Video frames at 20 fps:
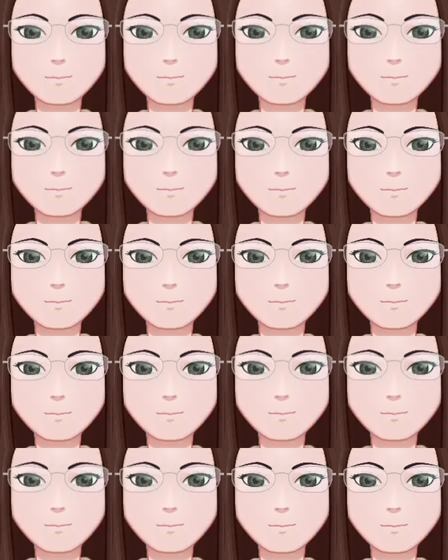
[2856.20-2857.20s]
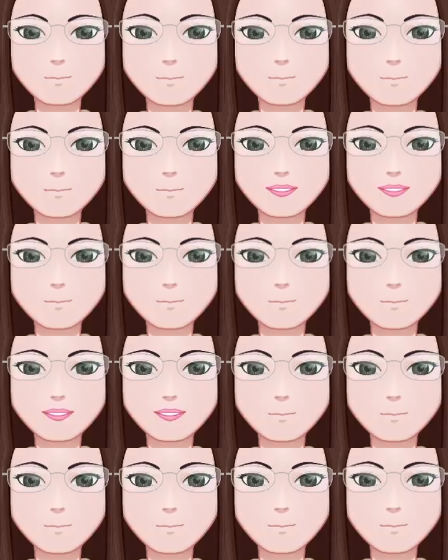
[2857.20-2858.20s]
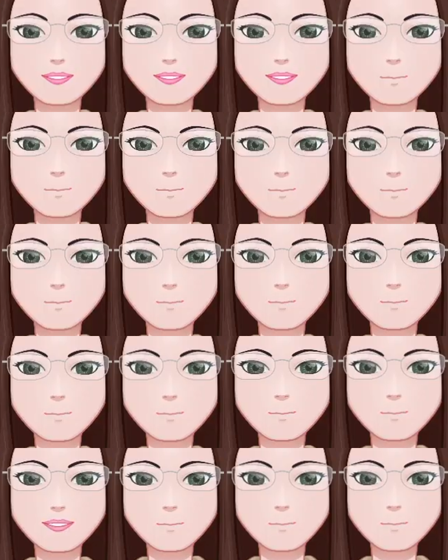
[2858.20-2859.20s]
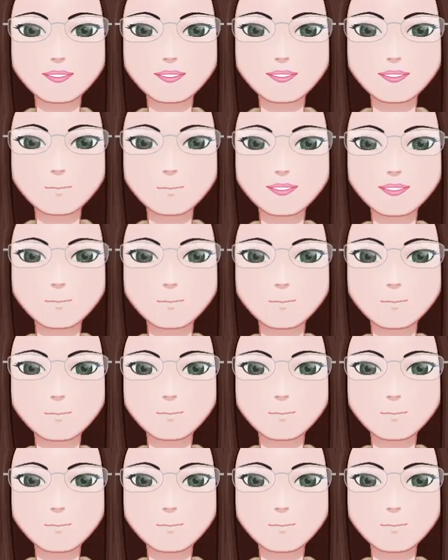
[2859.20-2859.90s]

As I say, this is usually when you start spotting the mistakes, because you pull the pins out and go,